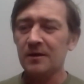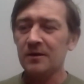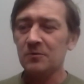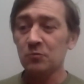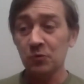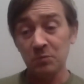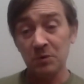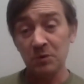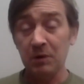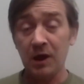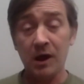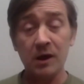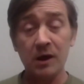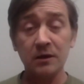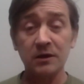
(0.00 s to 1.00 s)
would be
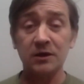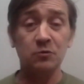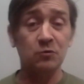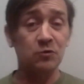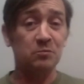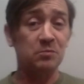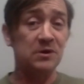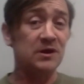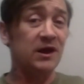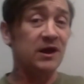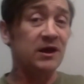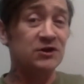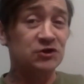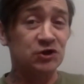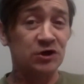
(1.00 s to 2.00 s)
black, he would be
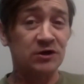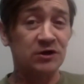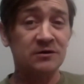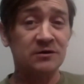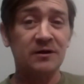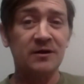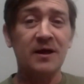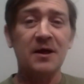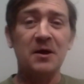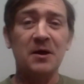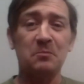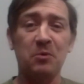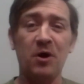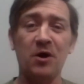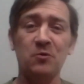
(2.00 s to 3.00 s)
Asian,
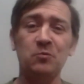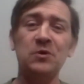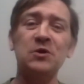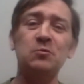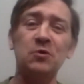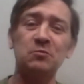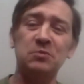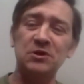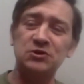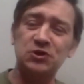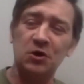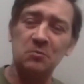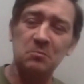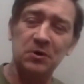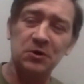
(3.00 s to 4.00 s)
but we would be
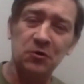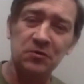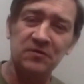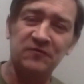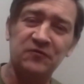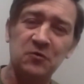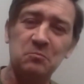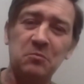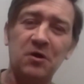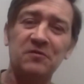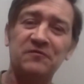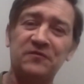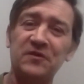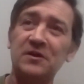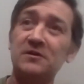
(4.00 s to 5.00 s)
jumping on the football
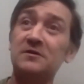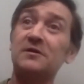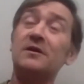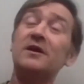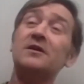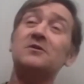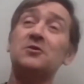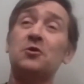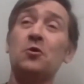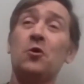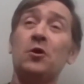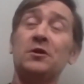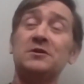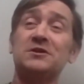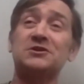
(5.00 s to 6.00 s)
field to go
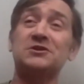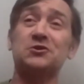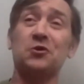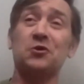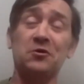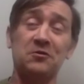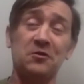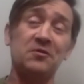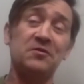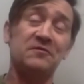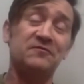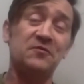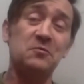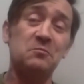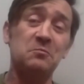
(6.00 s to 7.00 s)
and destroy the
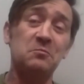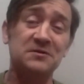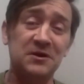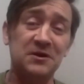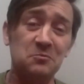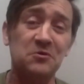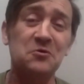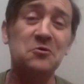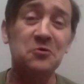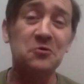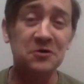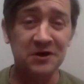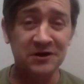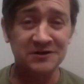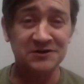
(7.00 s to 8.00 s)
other football team with the
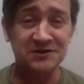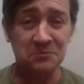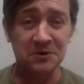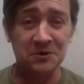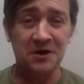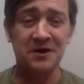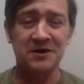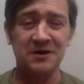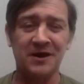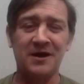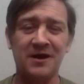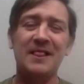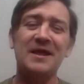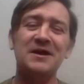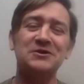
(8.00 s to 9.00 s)
hooliganism and that,
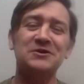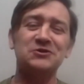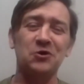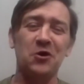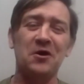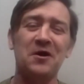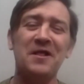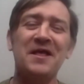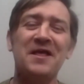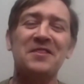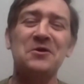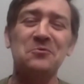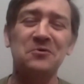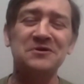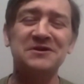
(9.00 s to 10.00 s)
yeah. So
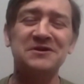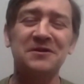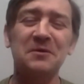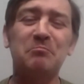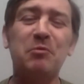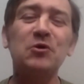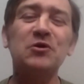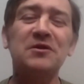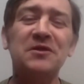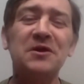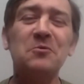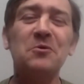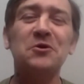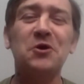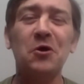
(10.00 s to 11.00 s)
there was the boot; they
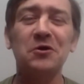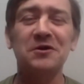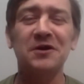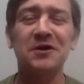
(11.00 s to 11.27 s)
were called